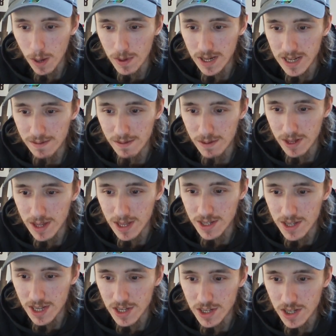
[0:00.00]
I mean,
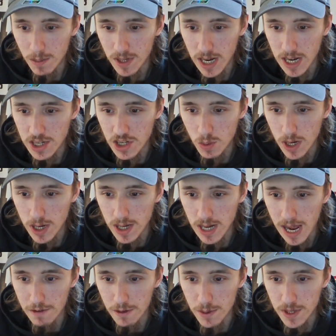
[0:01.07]
there's some cases where you can
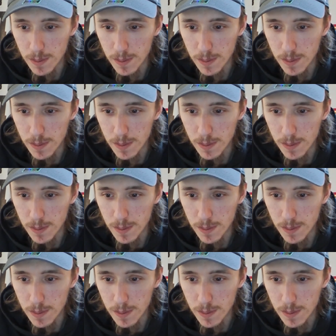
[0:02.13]
have him in